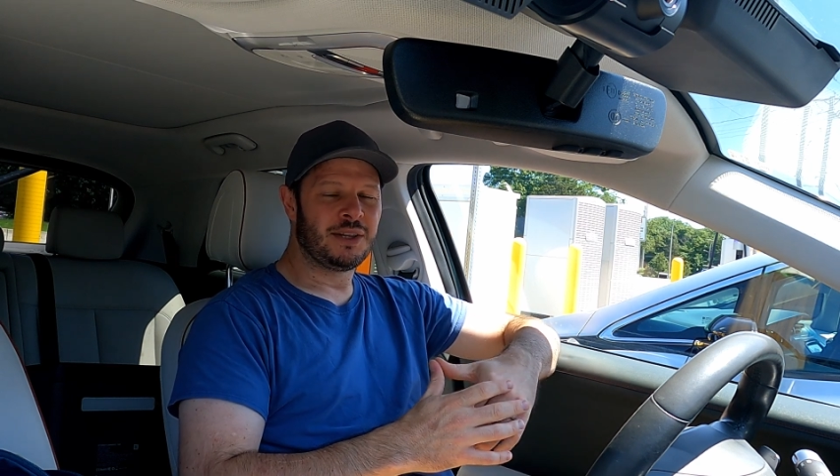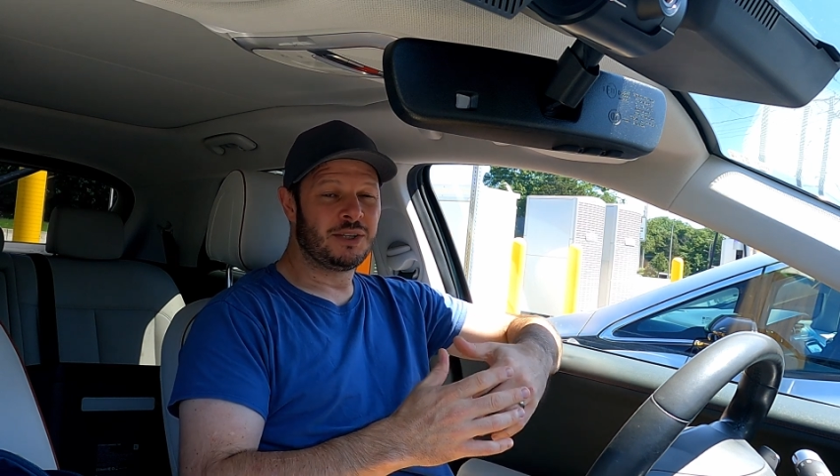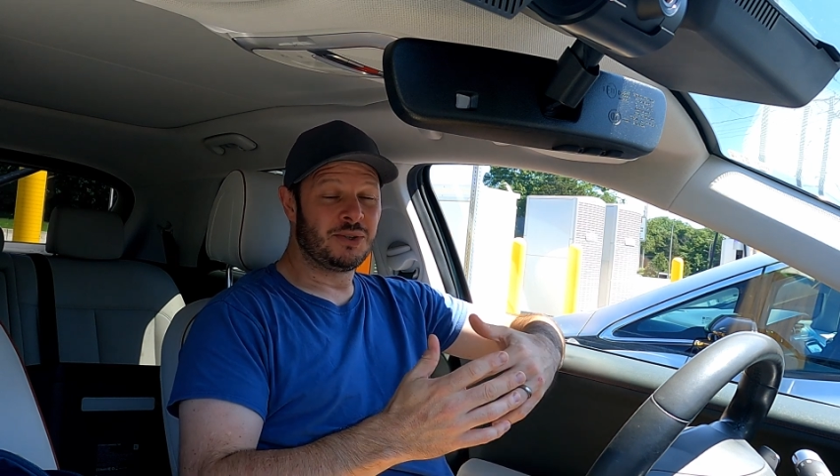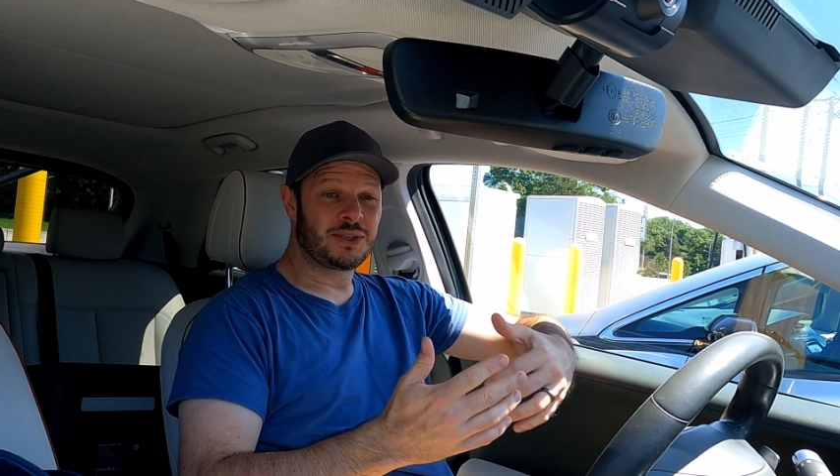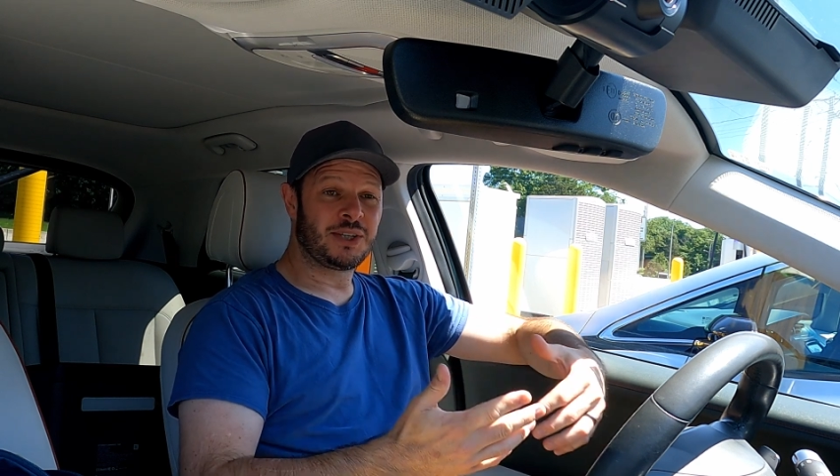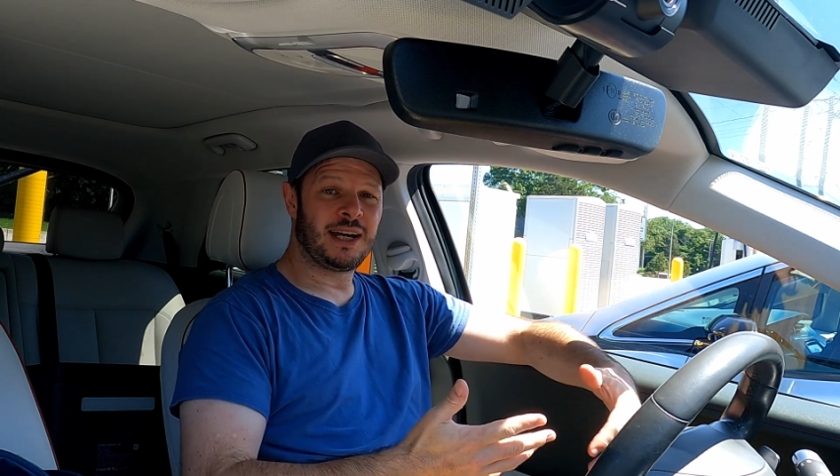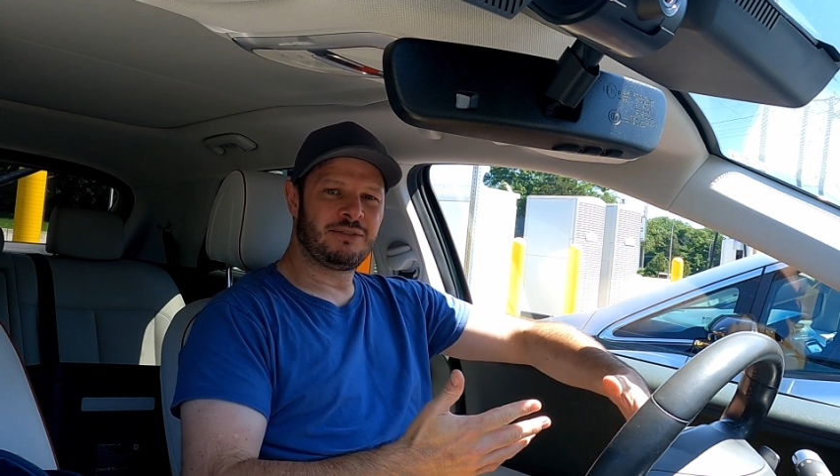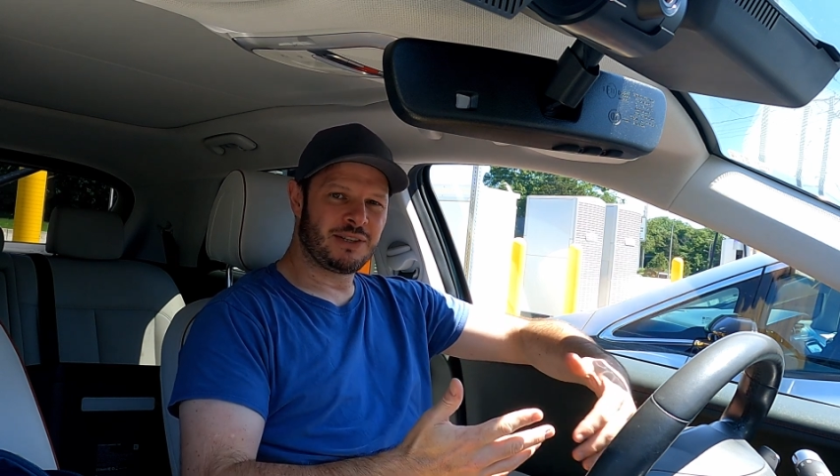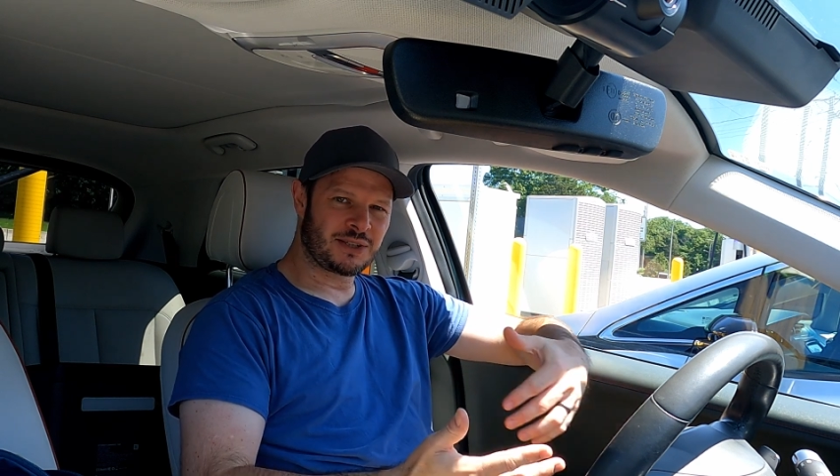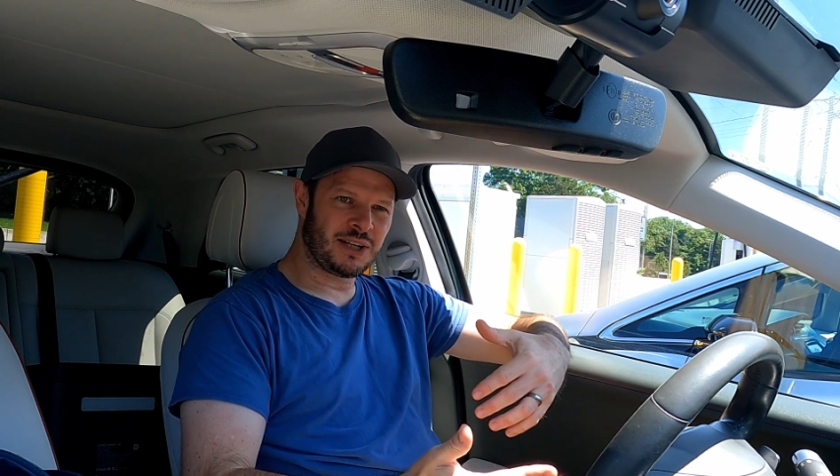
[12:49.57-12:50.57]
then you're going to
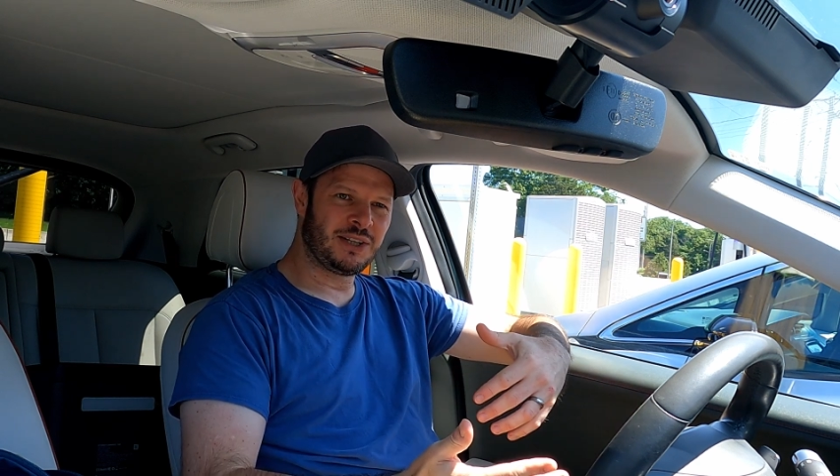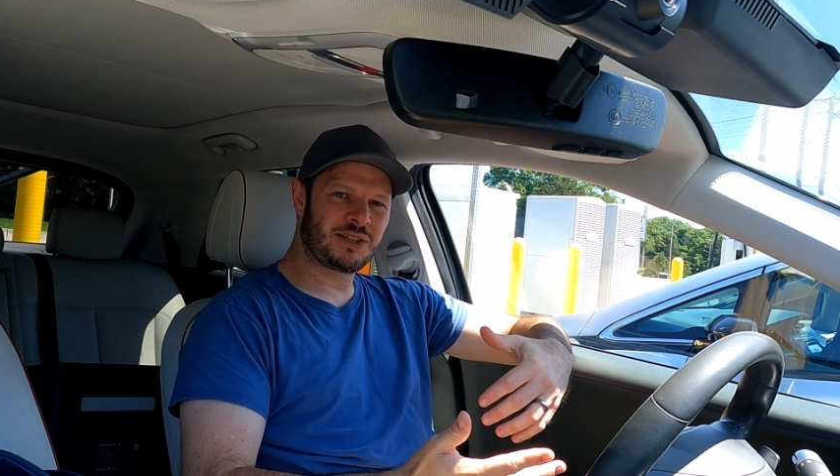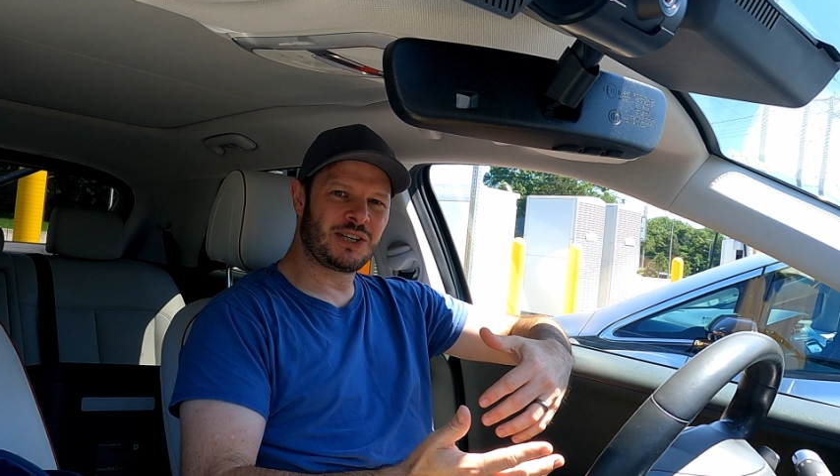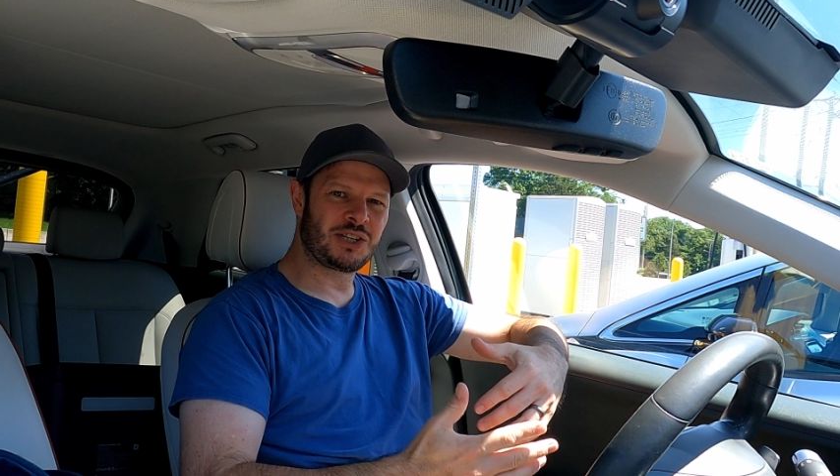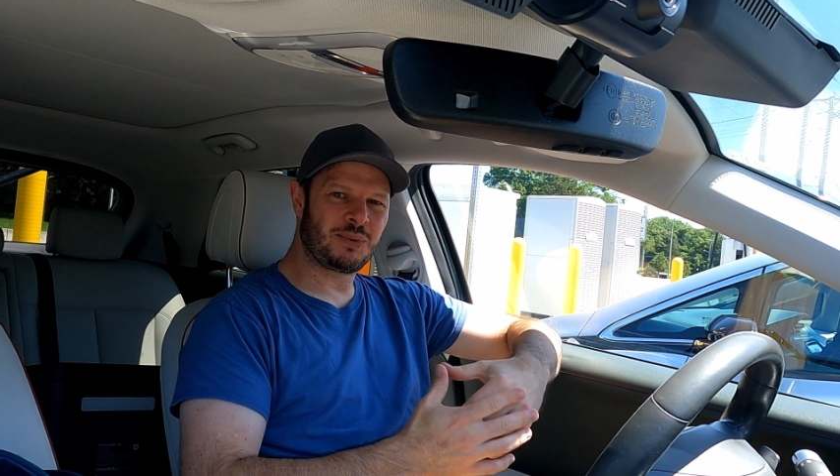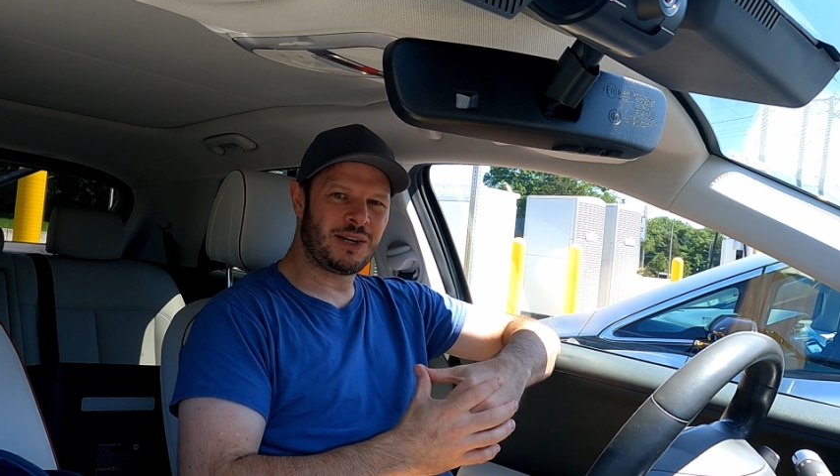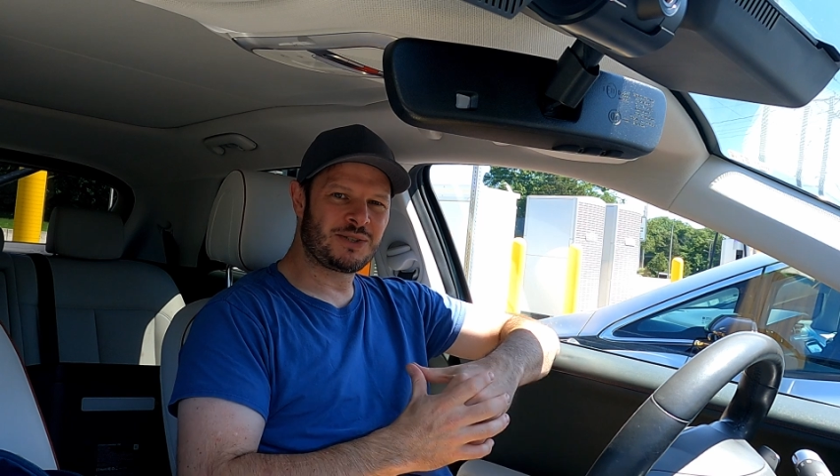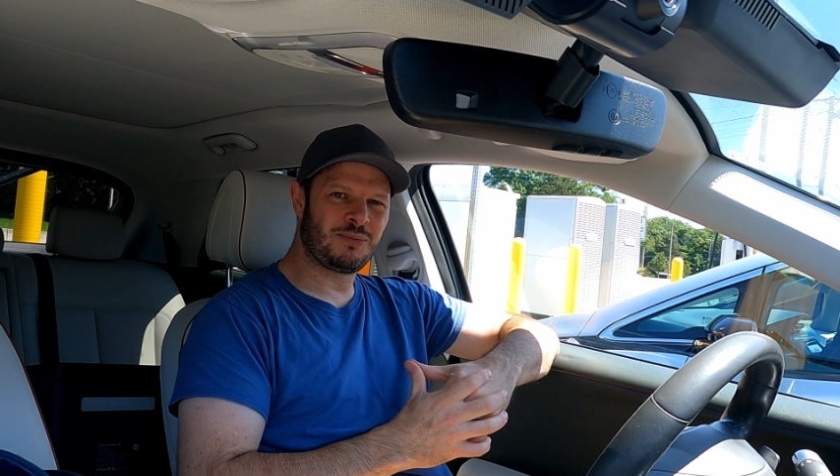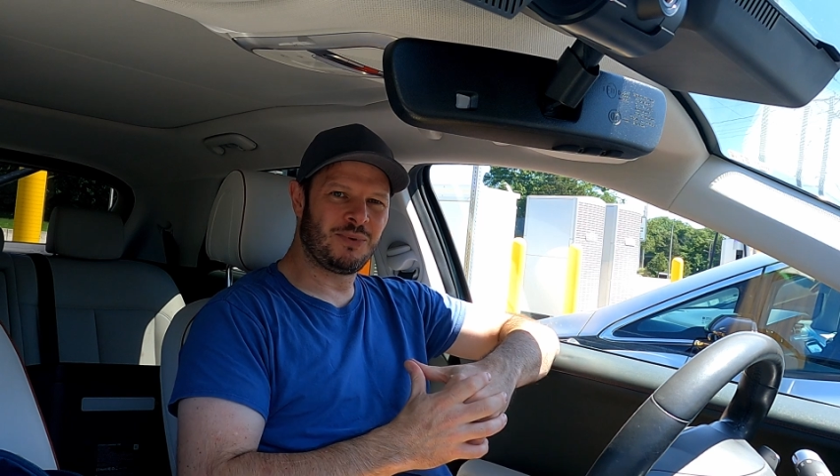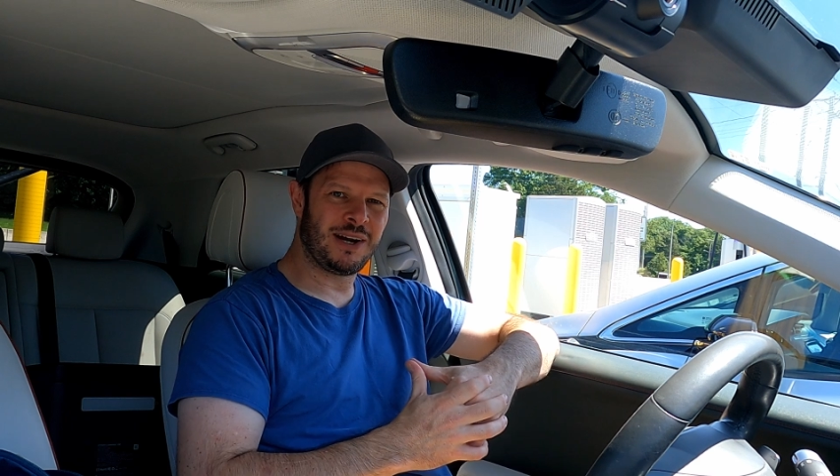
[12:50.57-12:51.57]
have this kind of
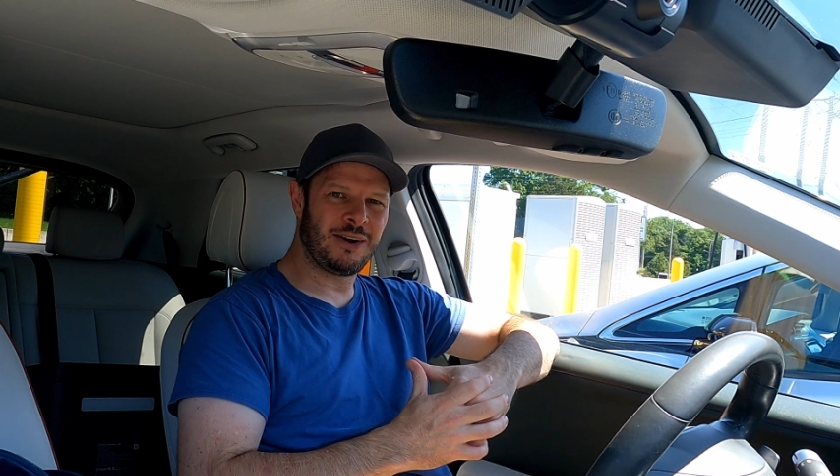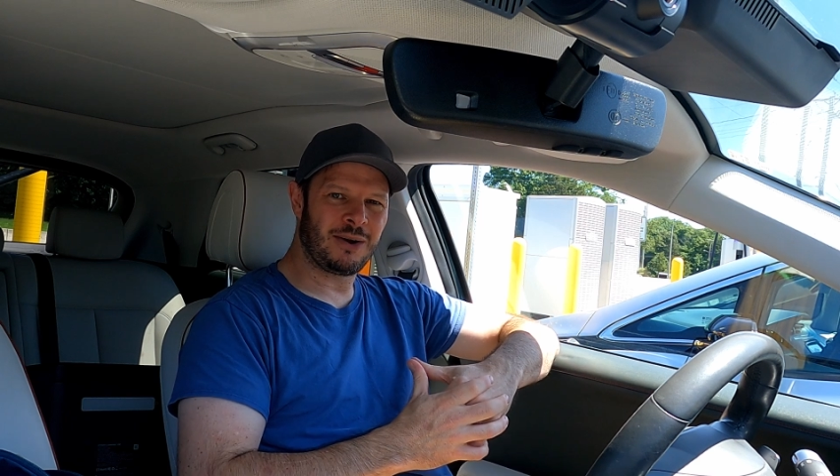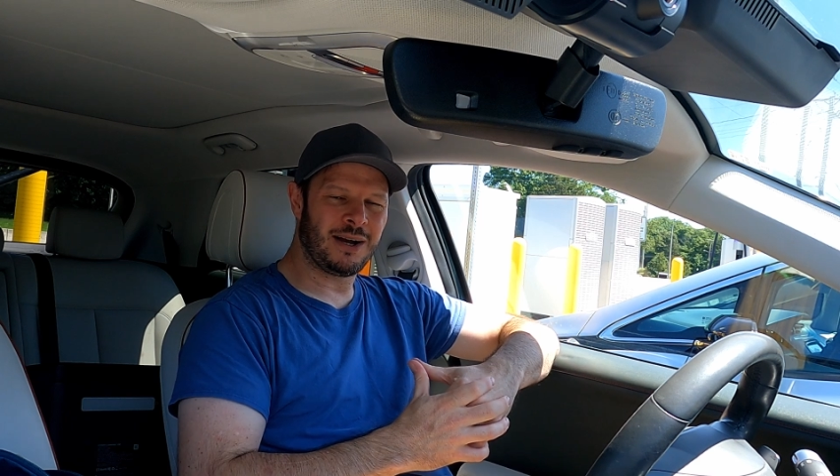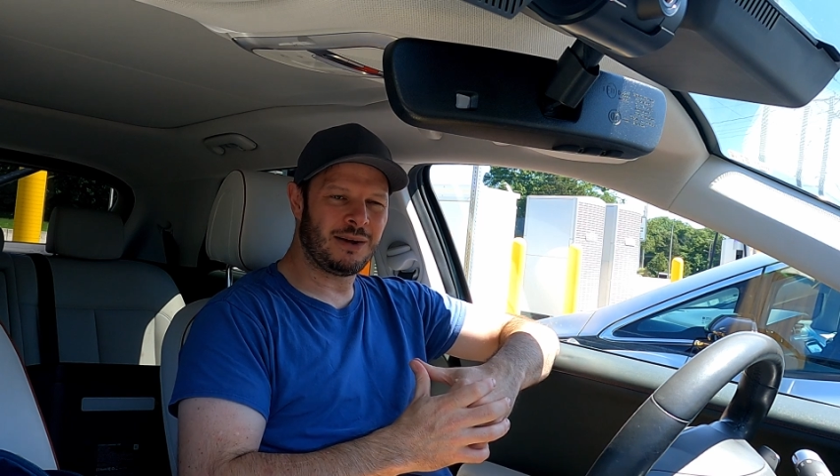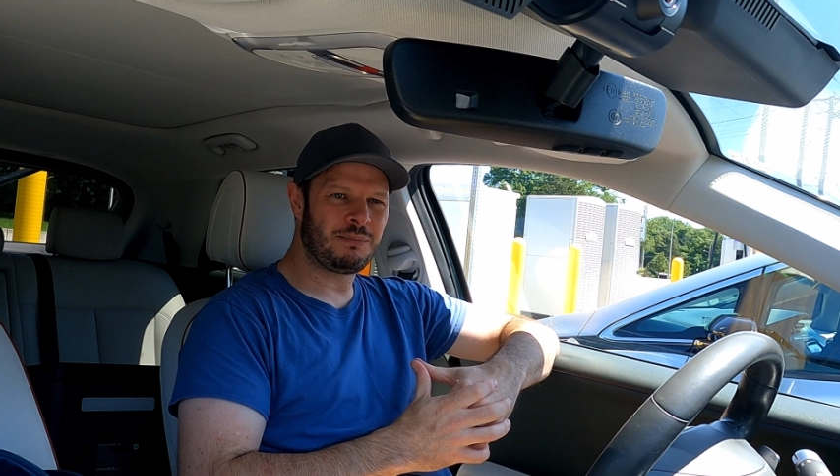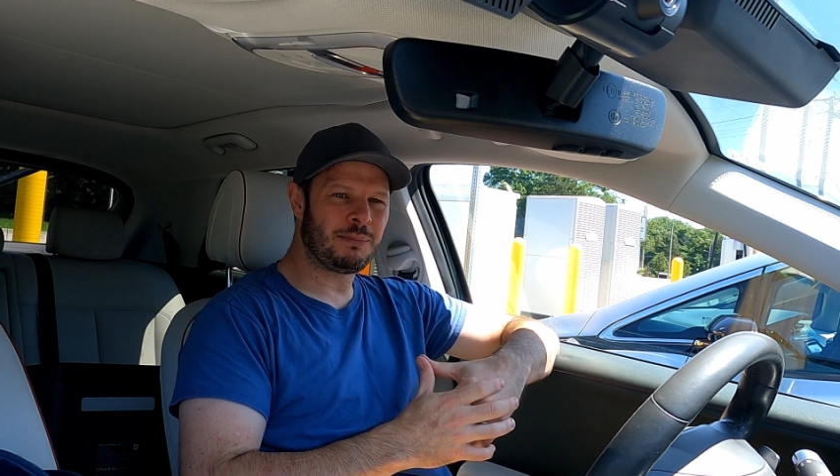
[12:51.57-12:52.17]
situation where where uh,